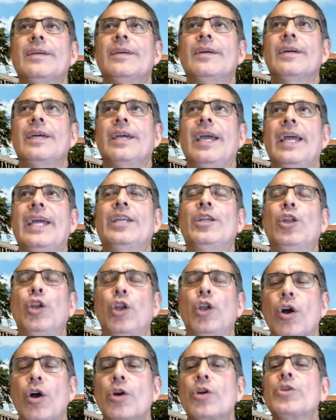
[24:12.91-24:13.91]
a, a
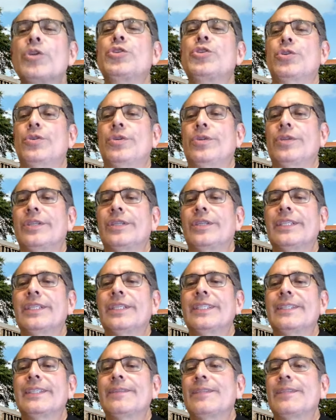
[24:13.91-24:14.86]
larger uh,